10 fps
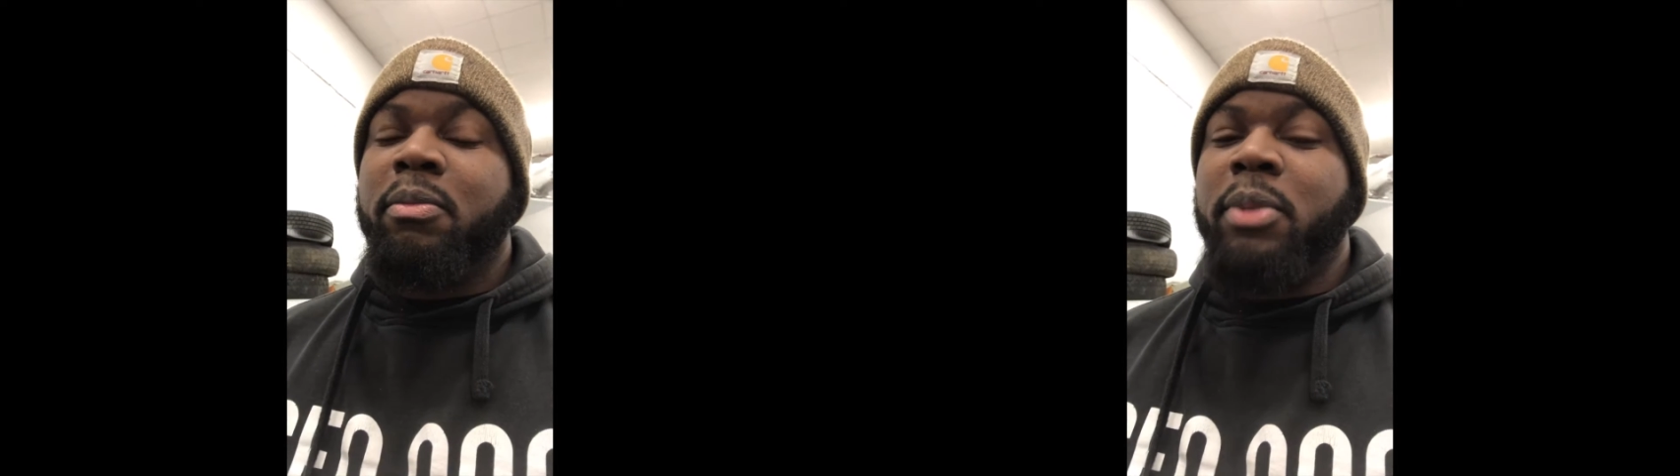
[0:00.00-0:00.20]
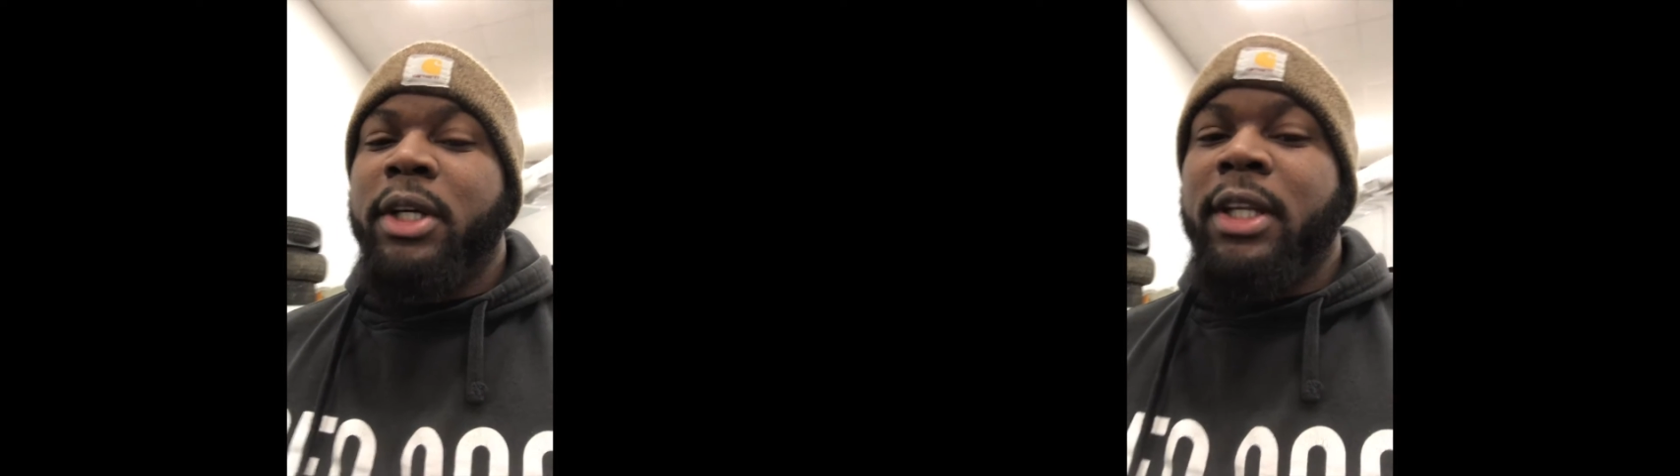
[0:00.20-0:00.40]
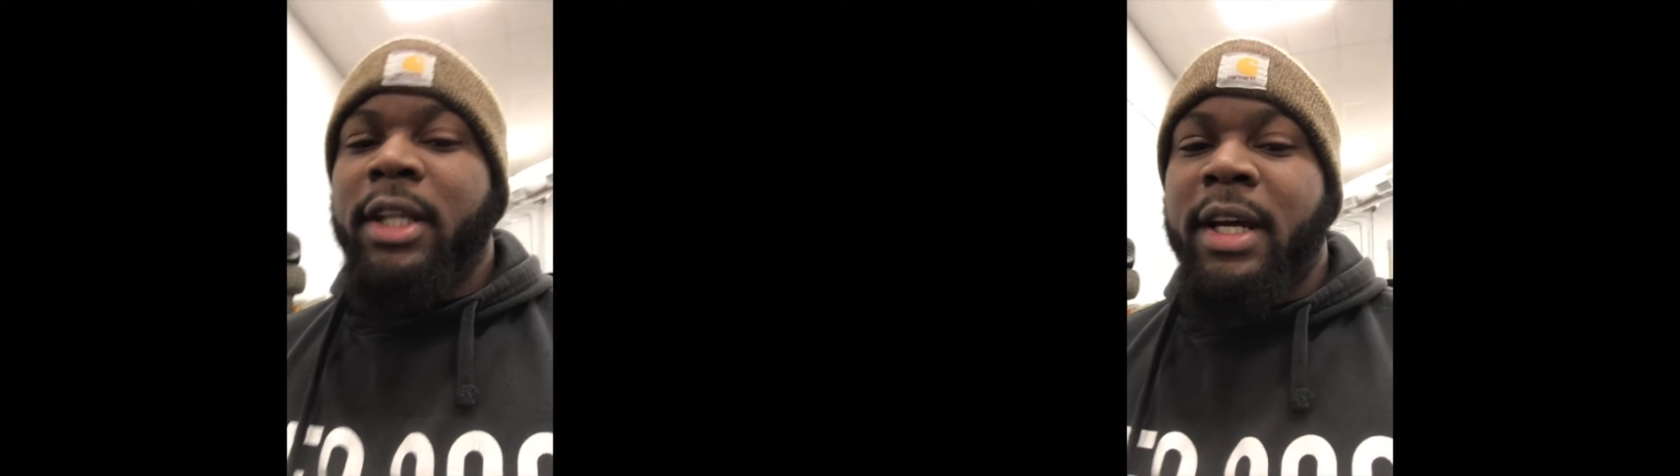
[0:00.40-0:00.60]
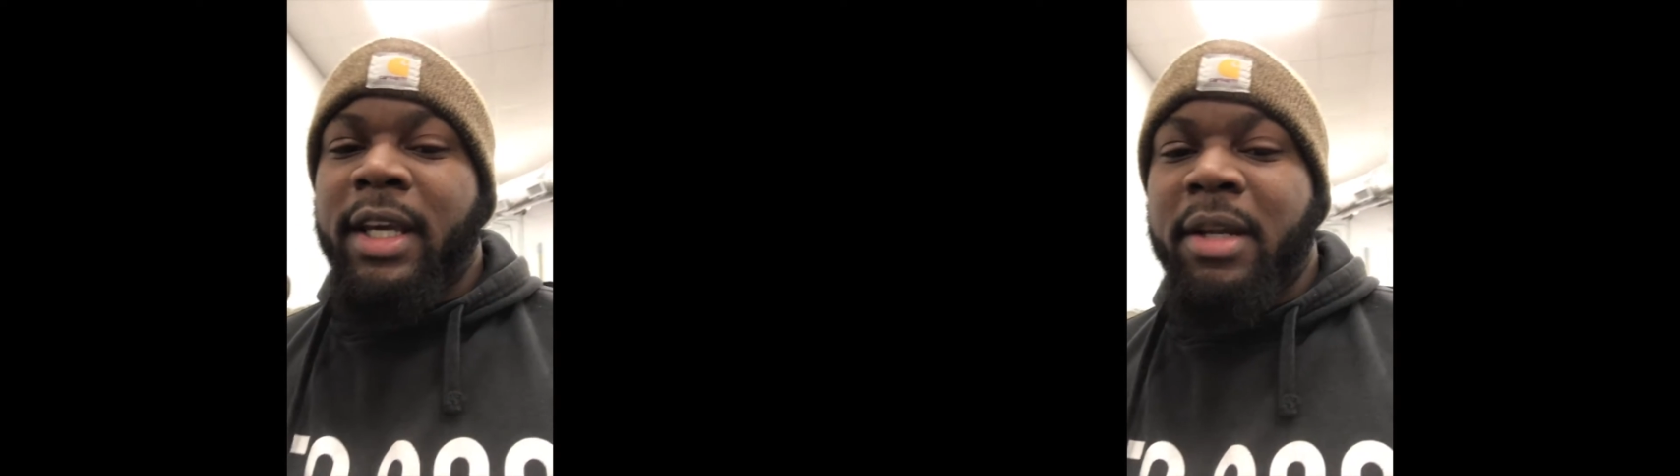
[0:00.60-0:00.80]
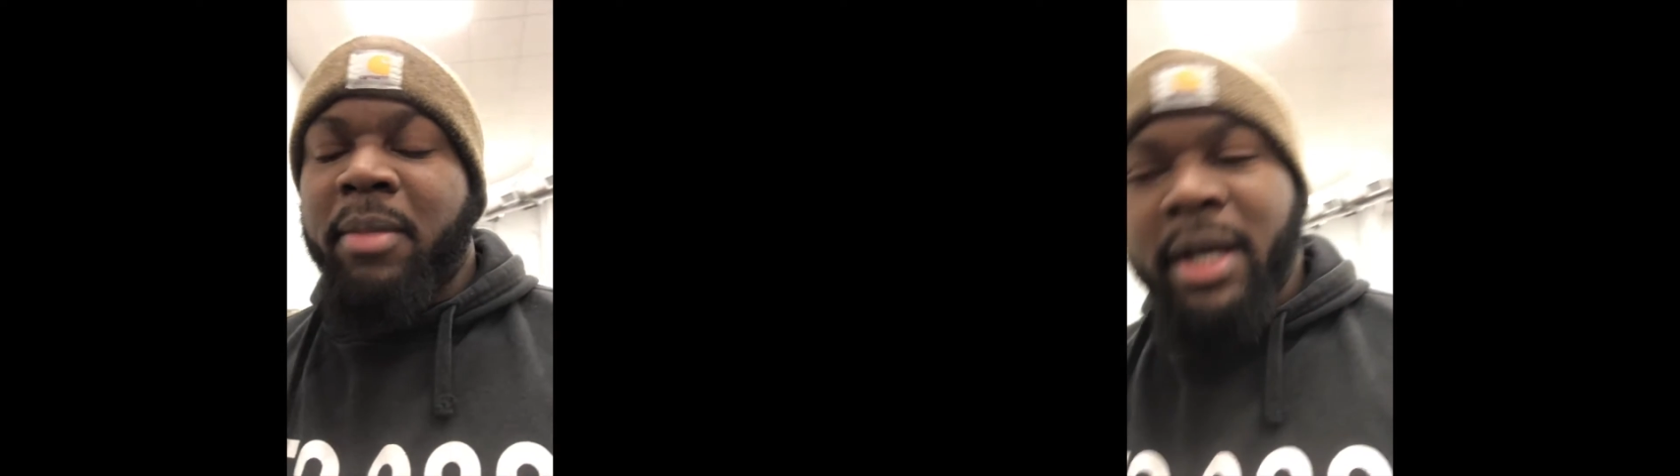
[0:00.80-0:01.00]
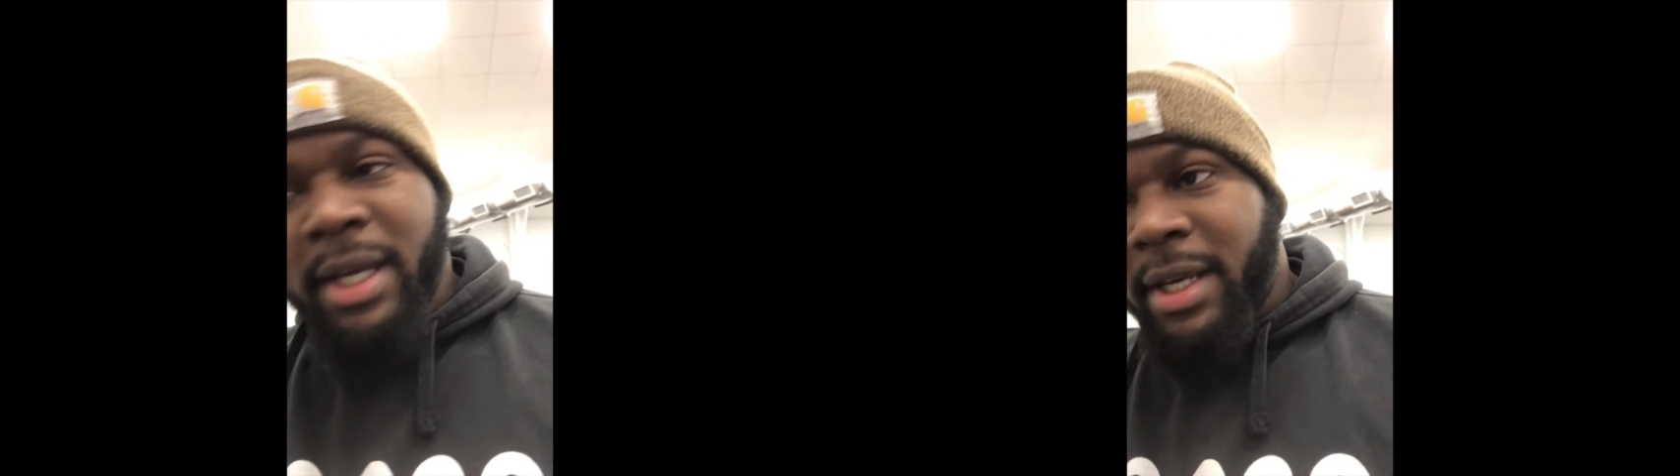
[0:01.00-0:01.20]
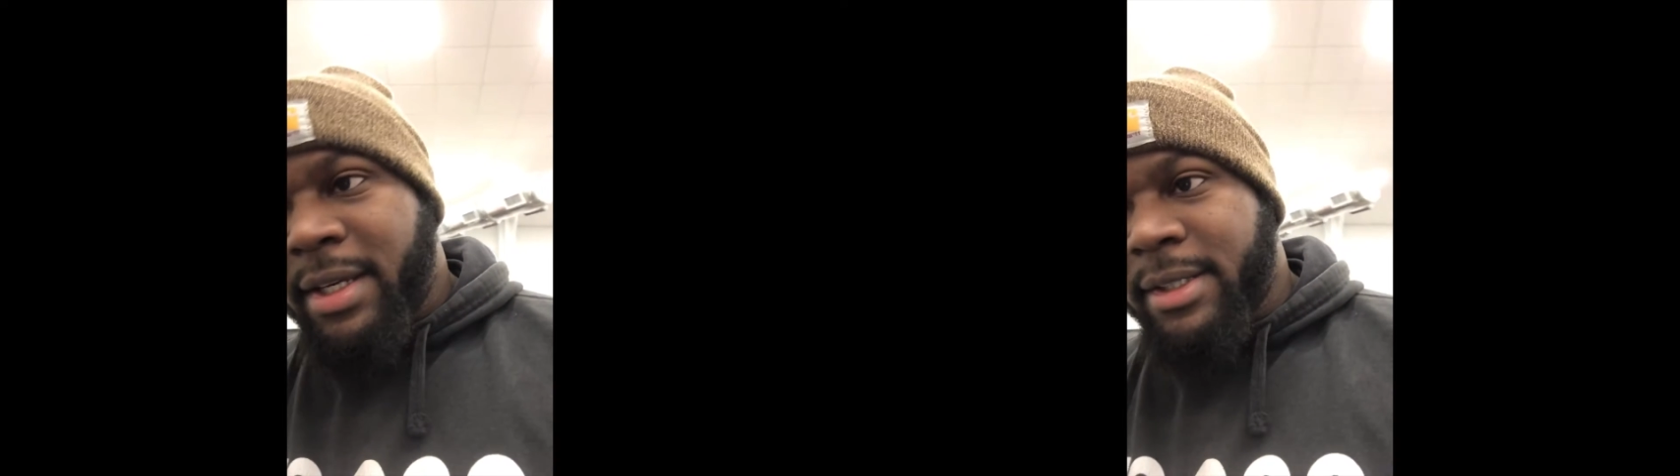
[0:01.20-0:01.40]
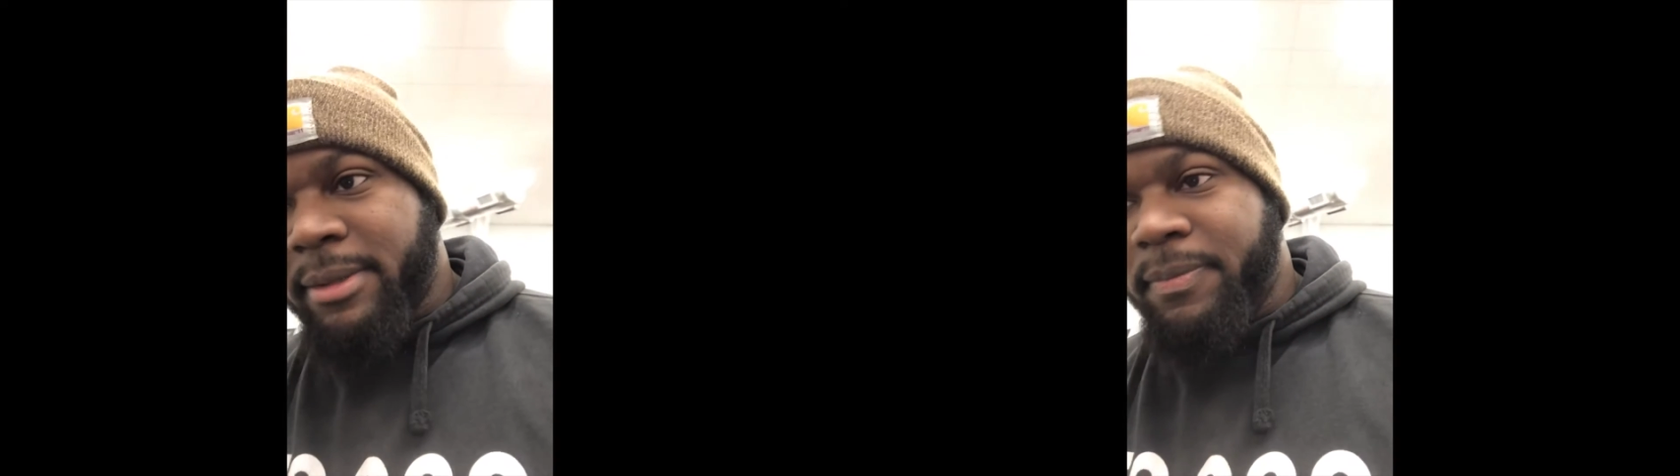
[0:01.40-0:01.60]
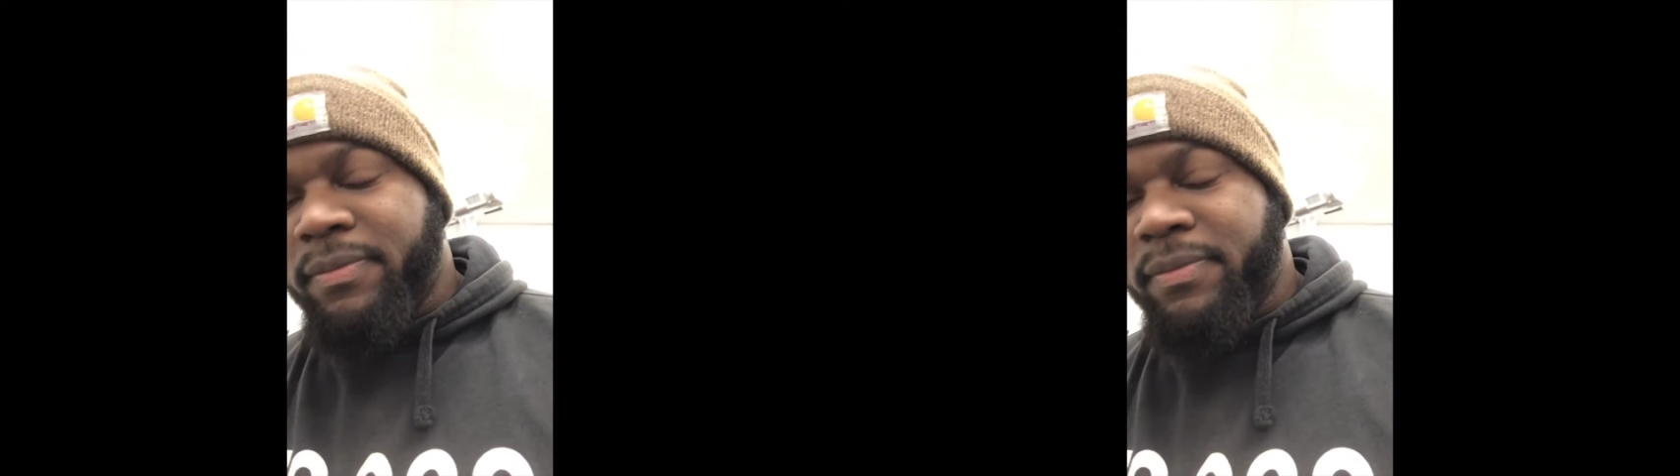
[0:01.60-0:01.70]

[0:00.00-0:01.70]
But then I get in my head,